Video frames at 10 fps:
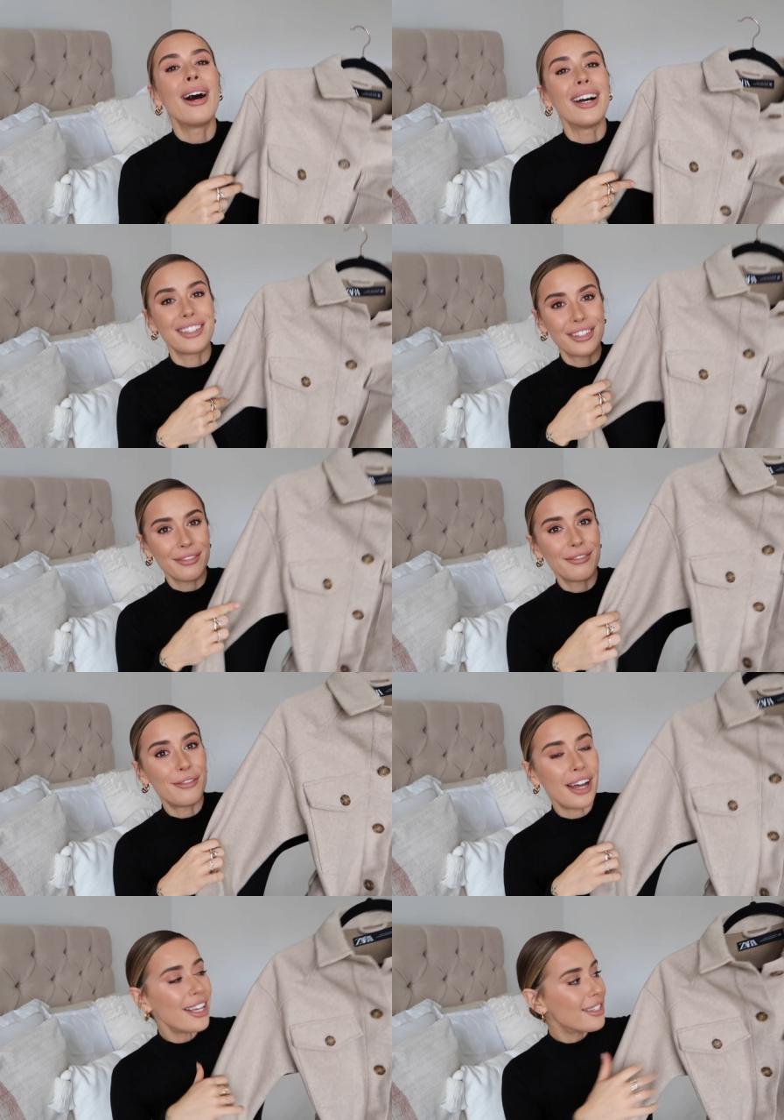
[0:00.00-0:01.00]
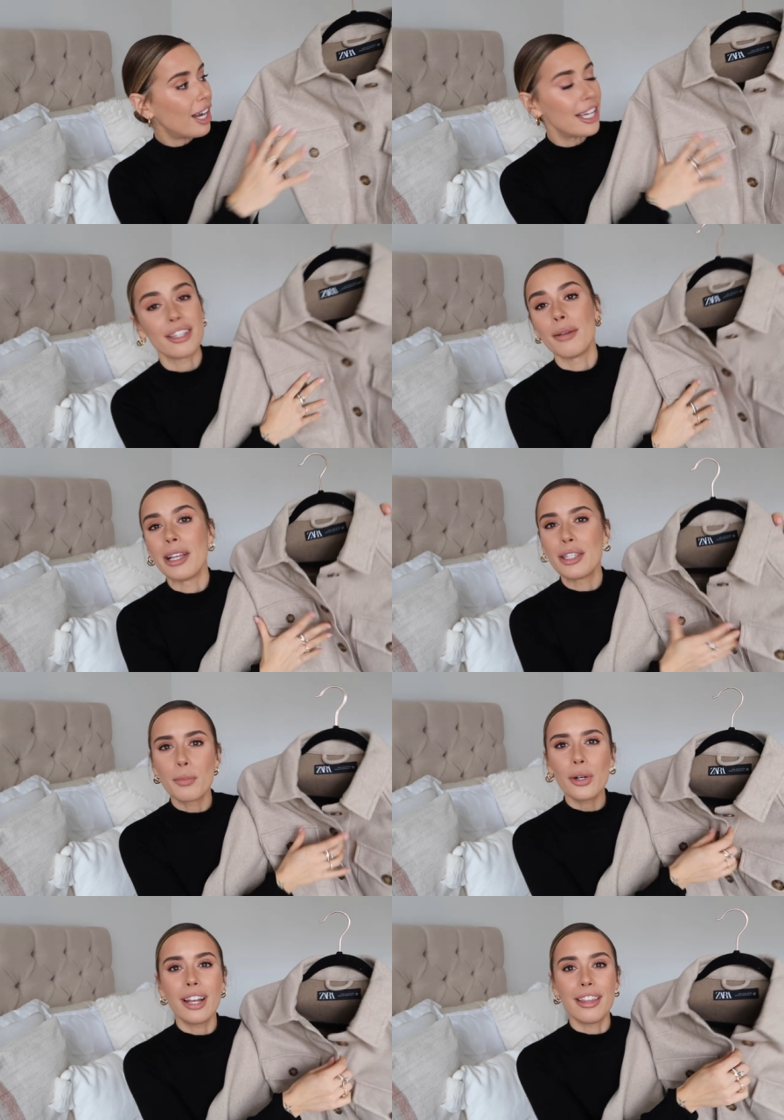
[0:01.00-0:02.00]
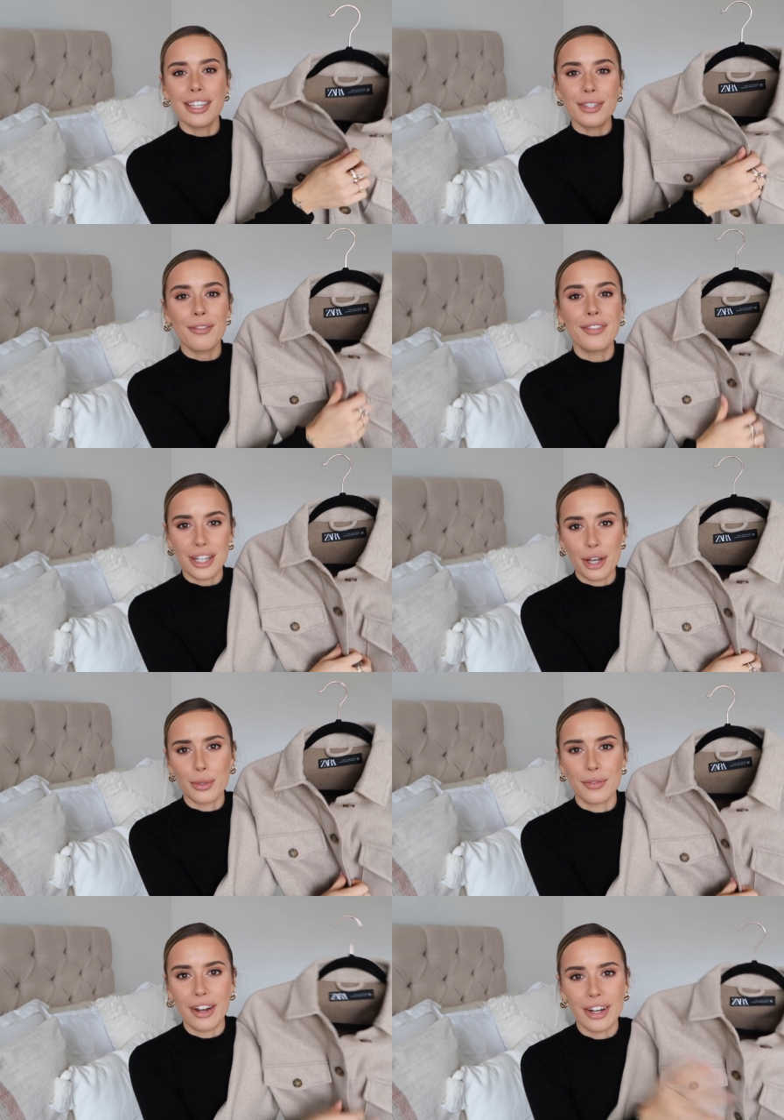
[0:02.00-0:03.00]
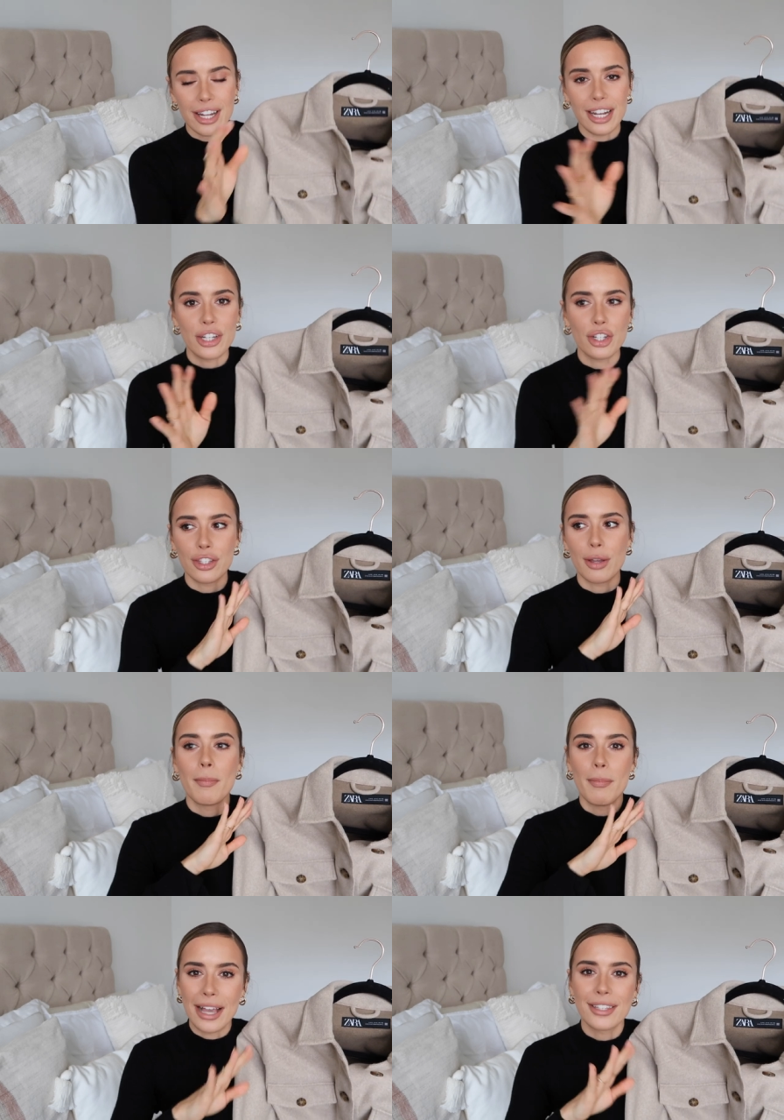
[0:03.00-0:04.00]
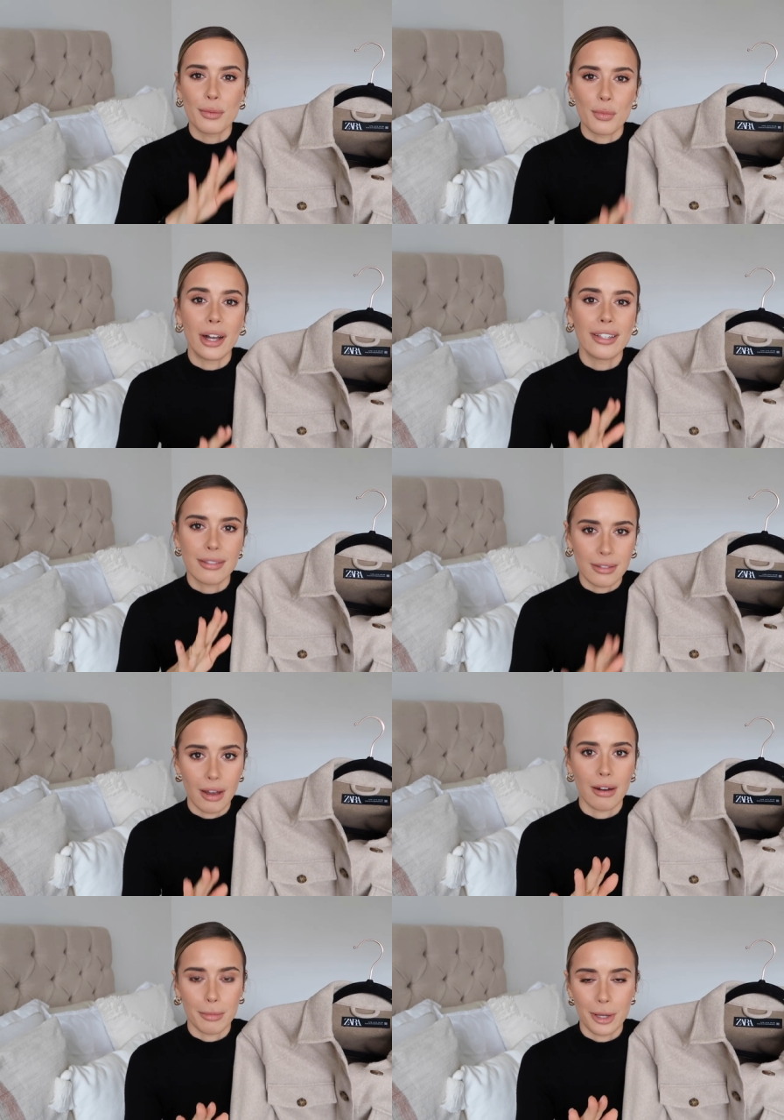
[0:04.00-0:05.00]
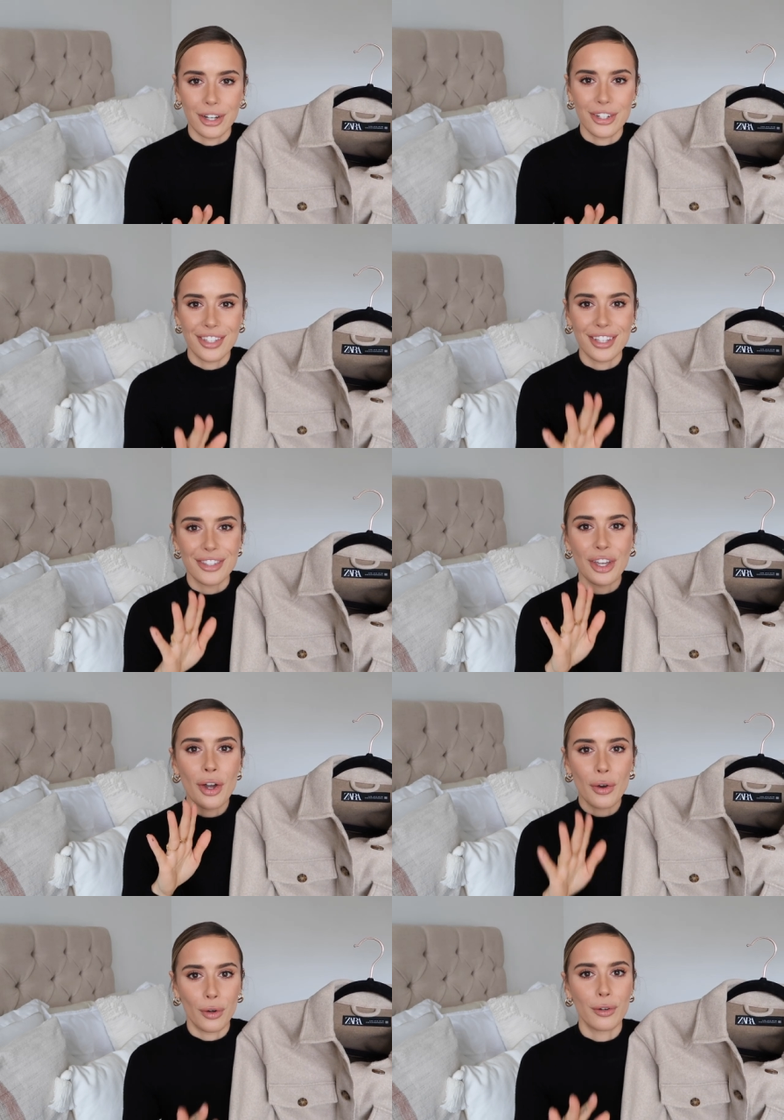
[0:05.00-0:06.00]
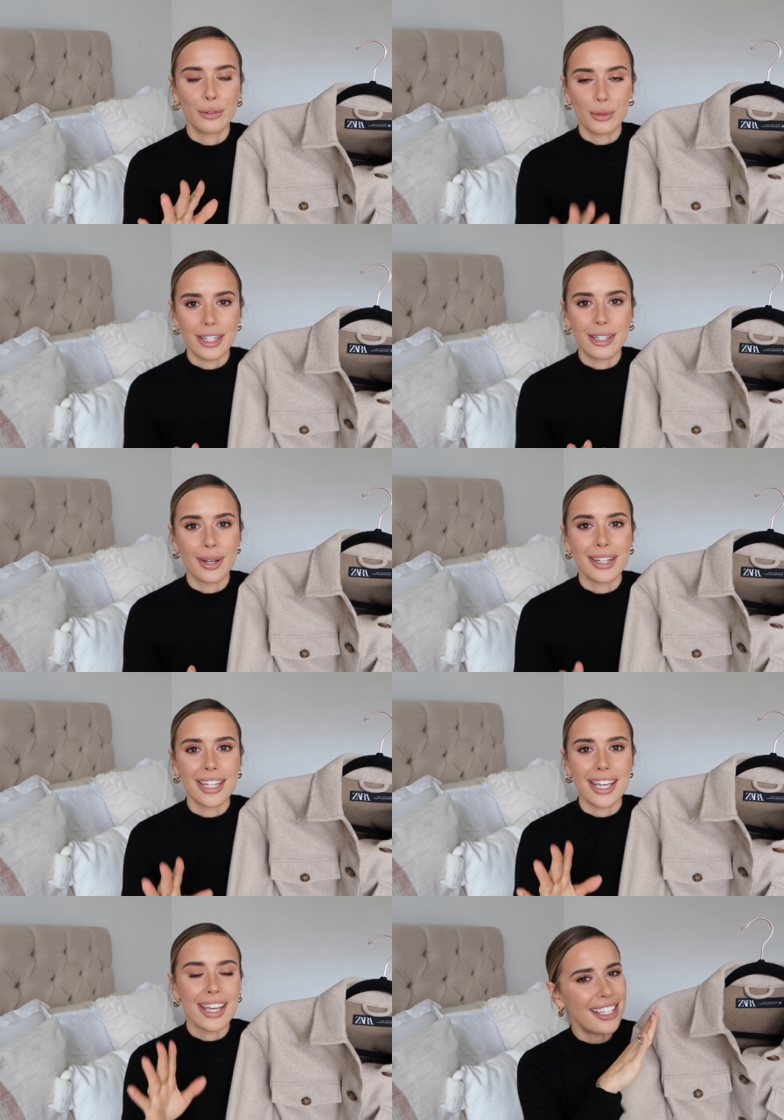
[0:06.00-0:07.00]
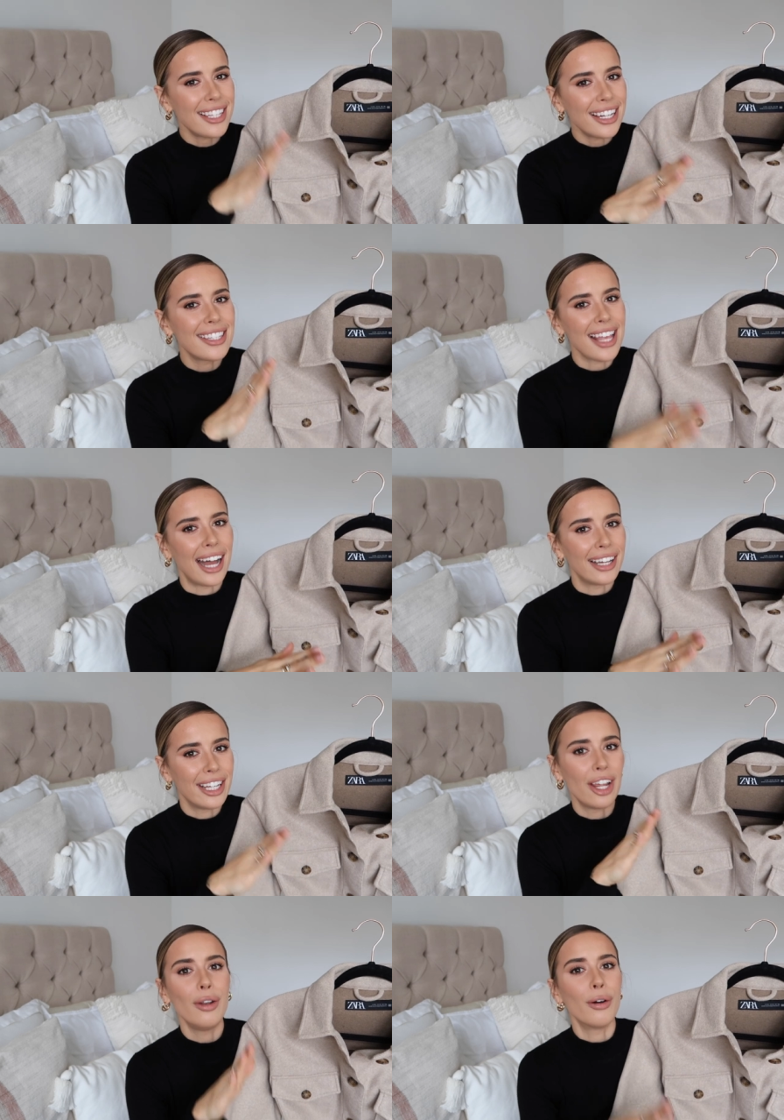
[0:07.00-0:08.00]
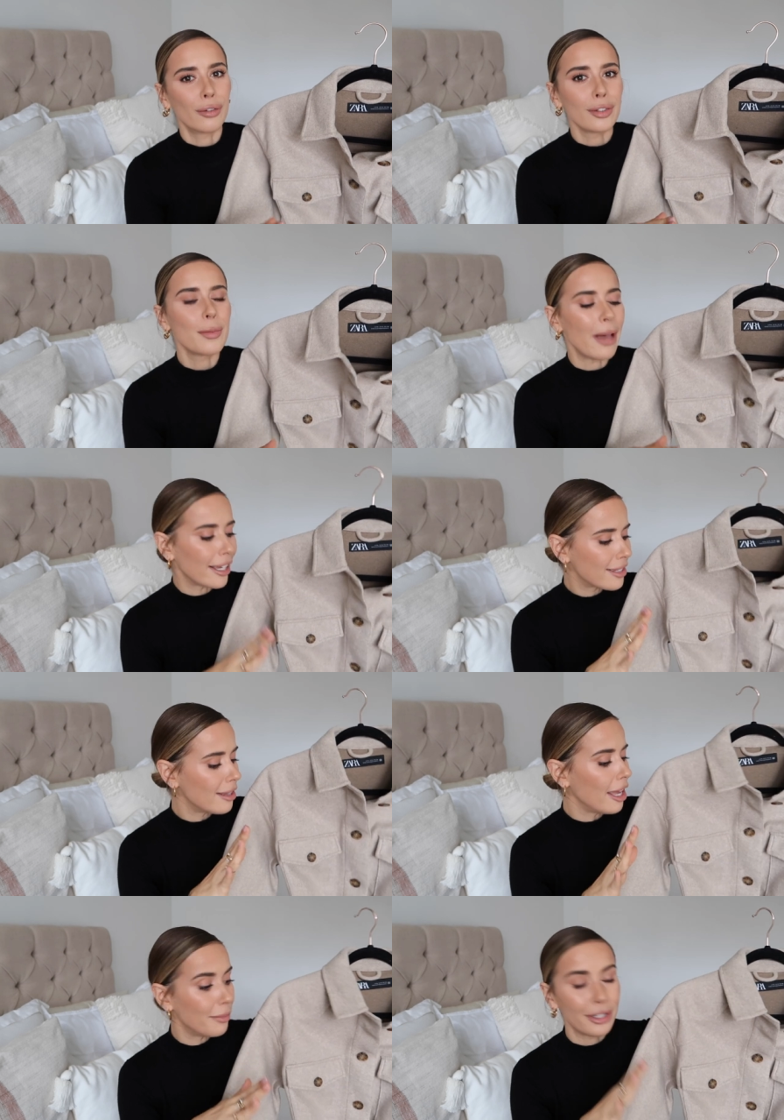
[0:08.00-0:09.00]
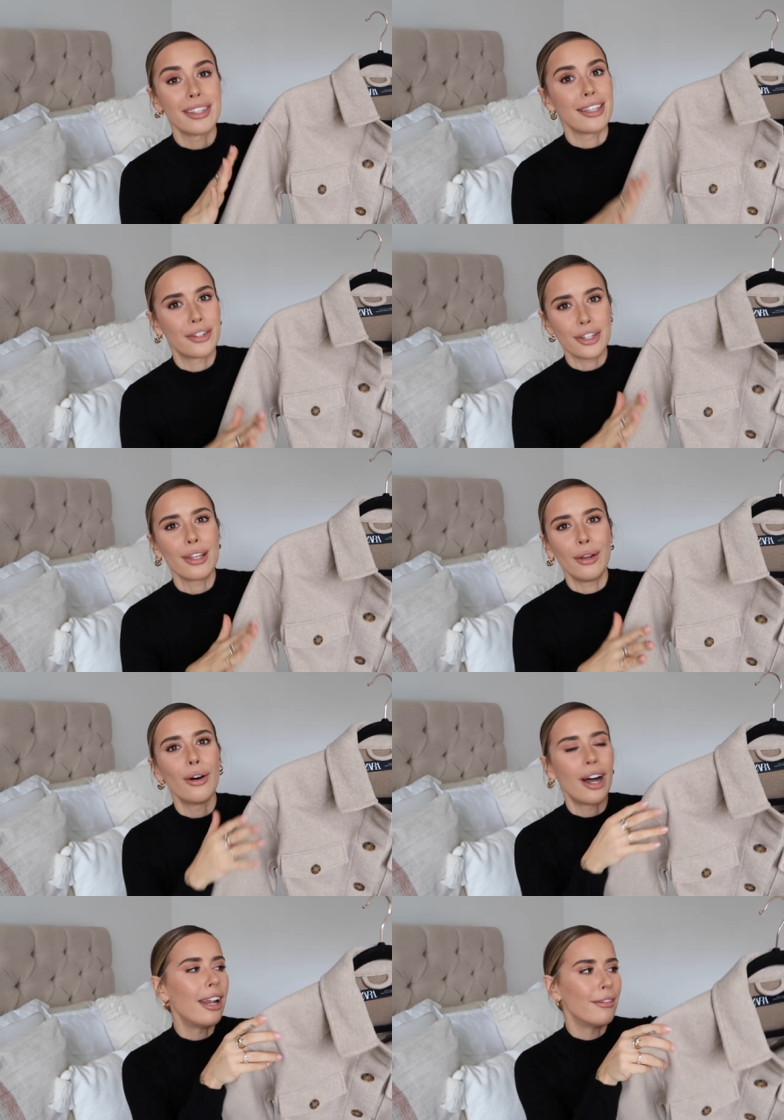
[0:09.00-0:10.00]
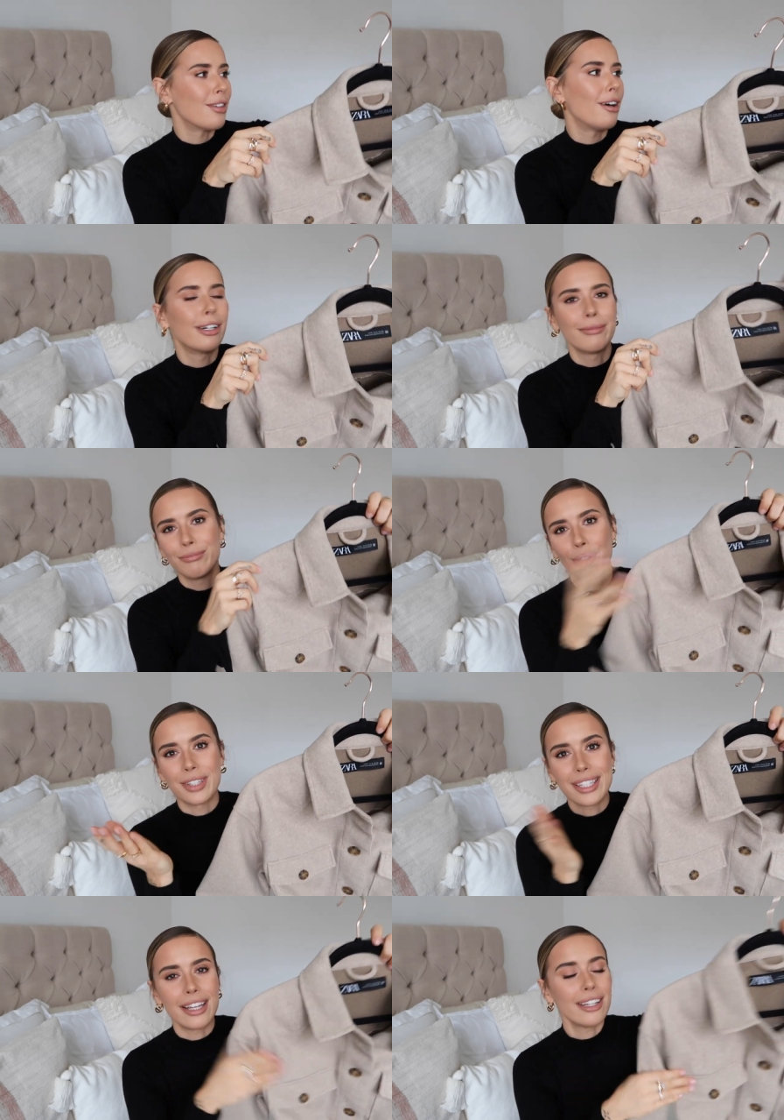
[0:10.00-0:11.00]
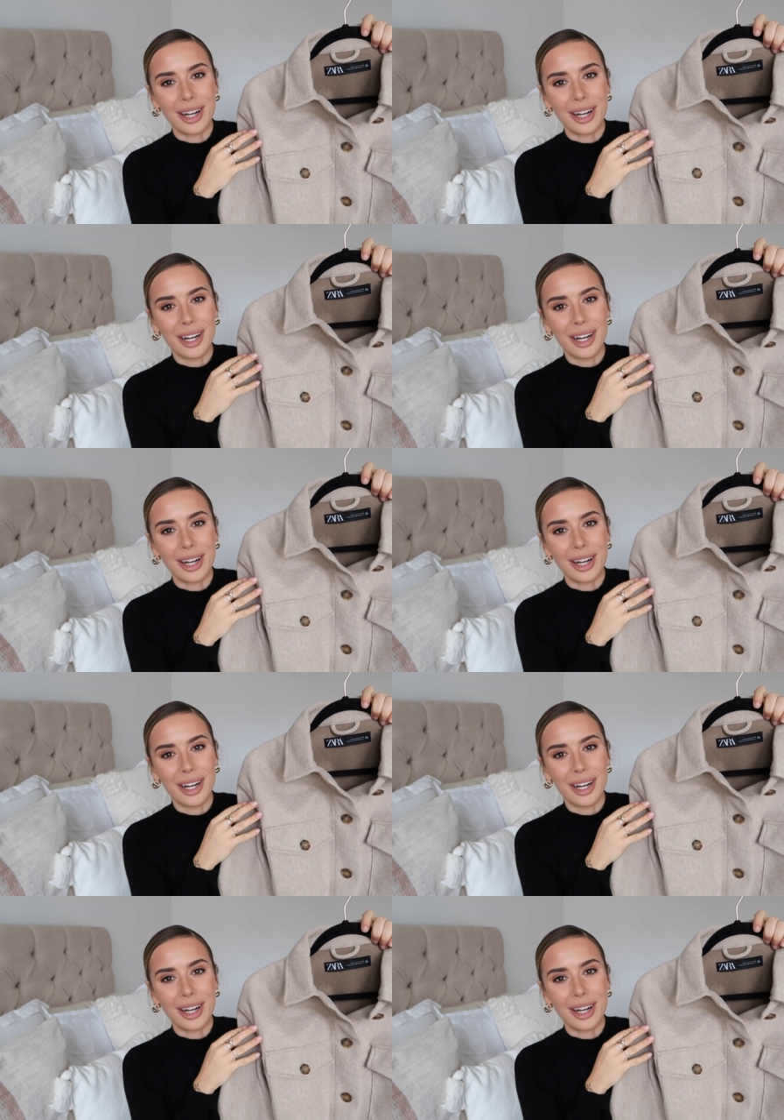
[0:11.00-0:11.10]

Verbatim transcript: But First item, and spoiler, this video was very nearly just a best and worst Zara purchases of 2020. It still is that in a lot of respects, like because there's just a lot, I love Zara, obviously.